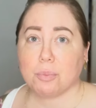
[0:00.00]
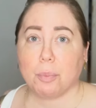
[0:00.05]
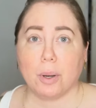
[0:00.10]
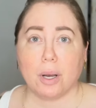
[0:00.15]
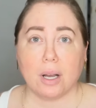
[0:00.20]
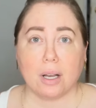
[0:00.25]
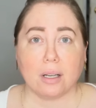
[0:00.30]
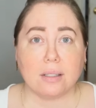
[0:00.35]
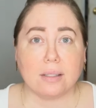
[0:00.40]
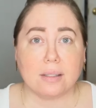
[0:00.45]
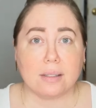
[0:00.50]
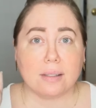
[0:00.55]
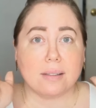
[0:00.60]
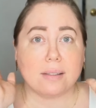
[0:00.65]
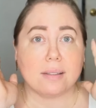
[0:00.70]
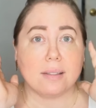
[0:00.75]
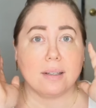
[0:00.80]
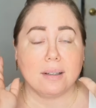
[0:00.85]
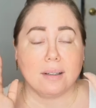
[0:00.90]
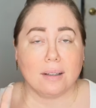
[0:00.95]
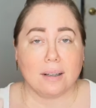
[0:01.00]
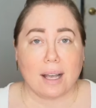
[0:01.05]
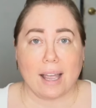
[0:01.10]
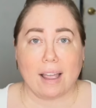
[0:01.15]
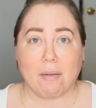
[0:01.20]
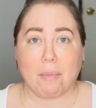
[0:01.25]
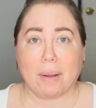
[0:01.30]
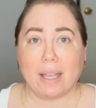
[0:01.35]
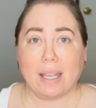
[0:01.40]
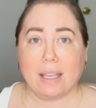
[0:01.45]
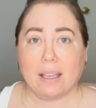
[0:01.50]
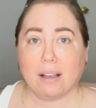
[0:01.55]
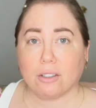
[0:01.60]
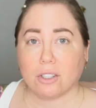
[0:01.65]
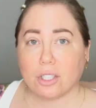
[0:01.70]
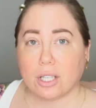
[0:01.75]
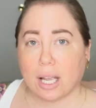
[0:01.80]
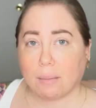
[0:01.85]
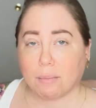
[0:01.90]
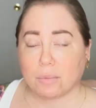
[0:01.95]
books. I have my
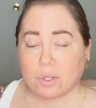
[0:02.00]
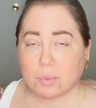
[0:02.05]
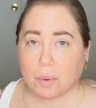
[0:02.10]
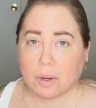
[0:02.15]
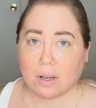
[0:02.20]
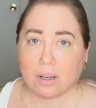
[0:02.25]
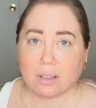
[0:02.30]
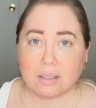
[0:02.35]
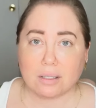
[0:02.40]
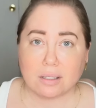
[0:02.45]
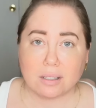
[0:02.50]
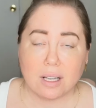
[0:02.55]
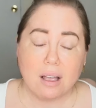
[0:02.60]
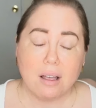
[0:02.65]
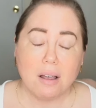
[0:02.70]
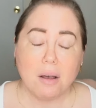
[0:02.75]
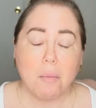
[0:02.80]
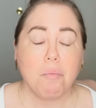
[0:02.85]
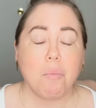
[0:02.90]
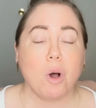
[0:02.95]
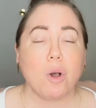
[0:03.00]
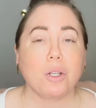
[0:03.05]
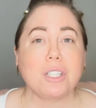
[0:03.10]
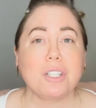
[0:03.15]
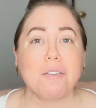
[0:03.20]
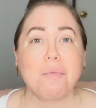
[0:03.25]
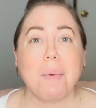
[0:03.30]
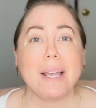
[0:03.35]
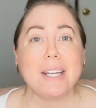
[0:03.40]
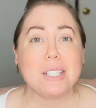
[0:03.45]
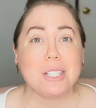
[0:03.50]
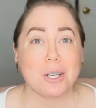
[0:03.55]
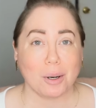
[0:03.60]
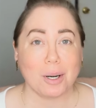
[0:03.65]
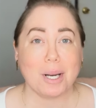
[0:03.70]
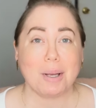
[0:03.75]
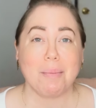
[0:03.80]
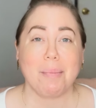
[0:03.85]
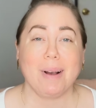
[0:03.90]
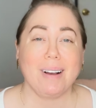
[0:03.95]
E.L. James books. Most of my
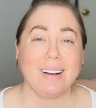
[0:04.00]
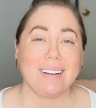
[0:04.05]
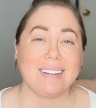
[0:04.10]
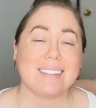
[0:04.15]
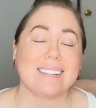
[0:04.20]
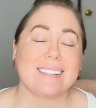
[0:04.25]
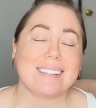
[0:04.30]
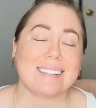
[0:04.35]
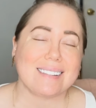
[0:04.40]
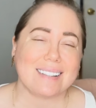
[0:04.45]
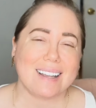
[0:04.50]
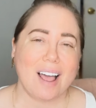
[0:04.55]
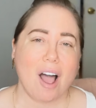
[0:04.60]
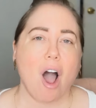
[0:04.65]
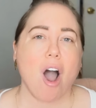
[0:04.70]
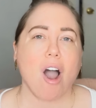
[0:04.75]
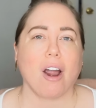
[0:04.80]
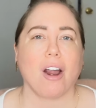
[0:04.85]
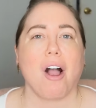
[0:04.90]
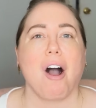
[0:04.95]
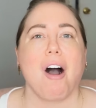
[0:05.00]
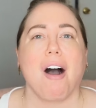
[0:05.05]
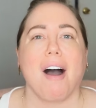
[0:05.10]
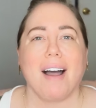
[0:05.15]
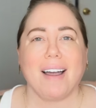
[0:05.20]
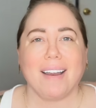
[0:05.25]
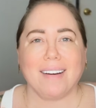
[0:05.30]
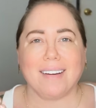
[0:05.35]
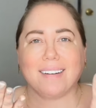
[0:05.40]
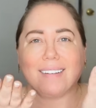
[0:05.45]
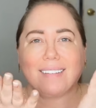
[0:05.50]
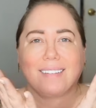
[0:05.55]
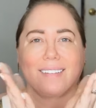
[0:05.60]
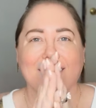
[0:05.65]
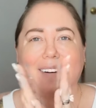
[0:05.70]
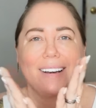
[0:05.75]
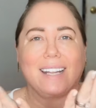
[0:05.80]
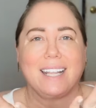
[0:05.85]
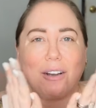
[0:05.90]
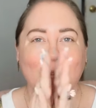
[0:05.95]
dirty books are on
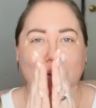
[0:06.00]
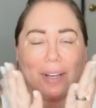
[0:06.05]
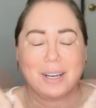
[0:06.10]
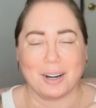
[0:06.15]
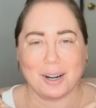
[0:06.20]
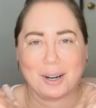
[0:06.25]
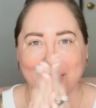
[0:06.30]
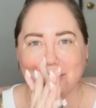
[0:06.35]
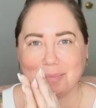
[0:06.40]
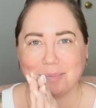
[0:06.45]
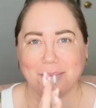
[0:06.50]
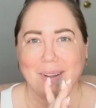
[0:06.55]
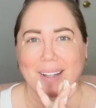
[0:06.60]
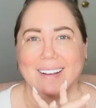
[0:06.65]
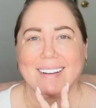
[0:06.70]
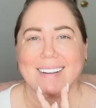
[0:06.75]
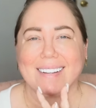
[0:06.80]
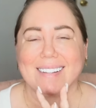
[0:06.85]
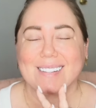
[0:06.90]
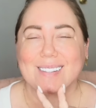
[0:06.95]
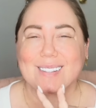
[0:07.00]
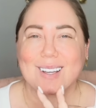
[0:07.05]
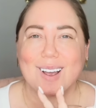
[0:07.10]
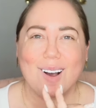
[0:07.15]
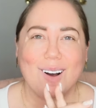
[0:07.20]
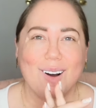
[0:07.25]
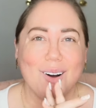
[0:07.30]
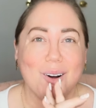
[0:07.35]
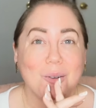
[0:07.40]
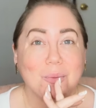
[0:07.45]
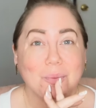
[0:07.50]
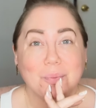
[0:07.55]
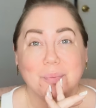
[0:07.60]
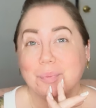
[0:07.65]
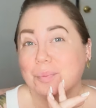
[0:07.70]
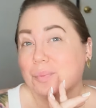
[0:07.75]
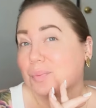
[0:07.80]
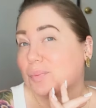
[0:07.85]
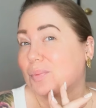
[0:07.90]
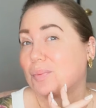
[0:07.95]
e-reader. So
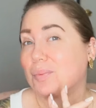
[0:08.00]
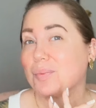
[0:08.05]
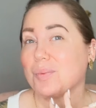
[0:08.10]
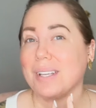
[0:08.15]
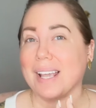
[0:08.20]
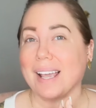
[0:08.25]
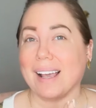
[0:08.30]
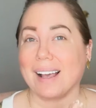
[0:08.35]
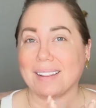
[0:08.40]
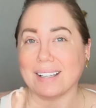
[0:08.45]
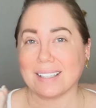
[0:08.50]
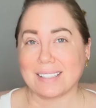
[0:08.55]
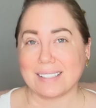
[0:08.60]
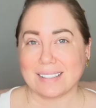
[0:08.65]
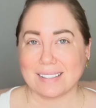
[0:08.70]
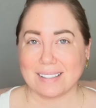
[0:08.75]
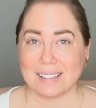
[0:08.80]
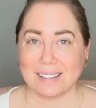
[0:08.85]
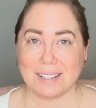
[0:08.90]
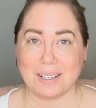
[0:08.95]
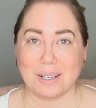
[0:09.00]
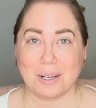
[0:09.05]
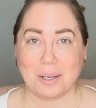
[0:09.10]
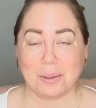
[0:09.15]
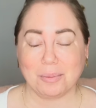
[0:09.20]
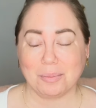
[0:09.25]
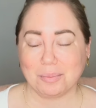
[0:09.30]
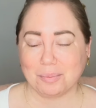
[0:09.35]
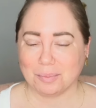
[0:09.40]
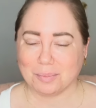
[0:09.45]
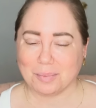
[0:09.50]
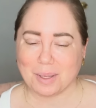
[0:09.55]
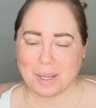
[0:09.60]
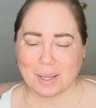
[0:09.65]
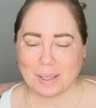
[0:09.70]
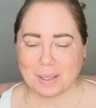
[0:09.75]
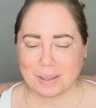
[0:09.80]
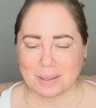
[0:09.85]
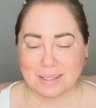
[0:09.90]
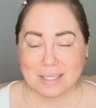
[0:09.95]
yeah, that's just a little
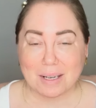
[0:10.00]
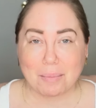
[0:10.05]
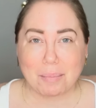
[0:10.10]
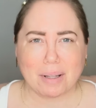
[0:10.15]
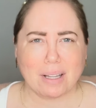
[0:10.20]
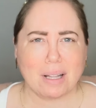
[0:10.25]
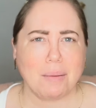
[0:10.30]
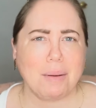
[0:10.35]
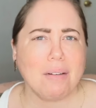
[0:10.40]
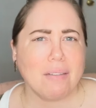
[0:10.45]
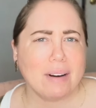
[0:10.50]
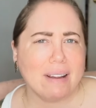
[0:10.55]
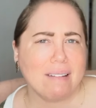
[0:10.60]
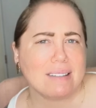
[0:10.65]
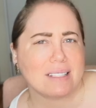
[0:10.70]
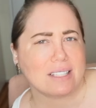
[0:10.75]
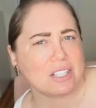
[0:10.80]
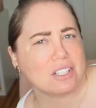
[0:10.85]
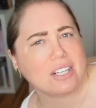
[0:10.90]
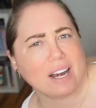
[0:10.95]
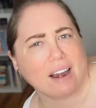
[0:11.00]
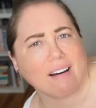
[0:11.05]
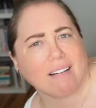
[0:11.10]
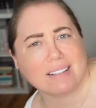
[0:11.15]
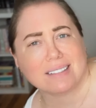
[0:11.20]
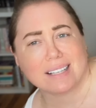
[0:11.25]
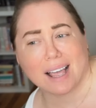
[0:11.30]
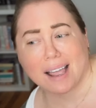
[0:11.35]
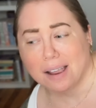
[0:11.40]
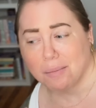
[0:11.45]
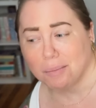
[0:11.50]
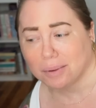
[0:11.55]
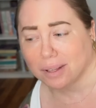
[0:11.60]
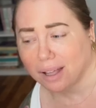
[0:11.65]
snippet. Let me raise this chair because I am